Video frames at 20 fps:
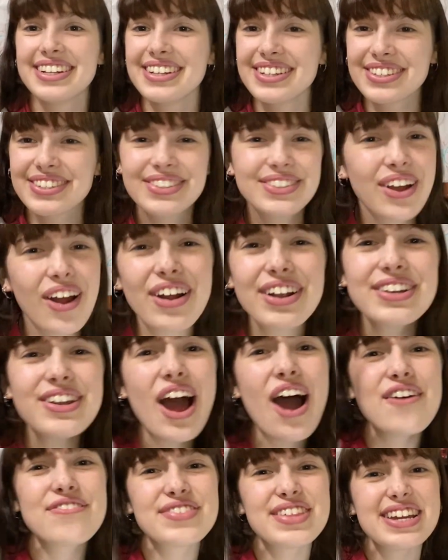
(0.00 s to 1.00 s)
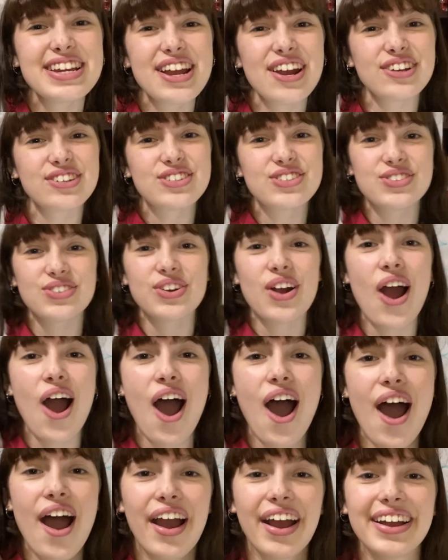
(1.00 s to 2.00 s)
Starting off the year
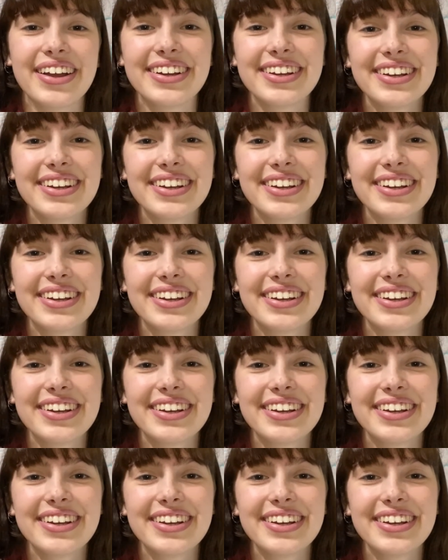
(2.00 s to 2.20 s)
strong.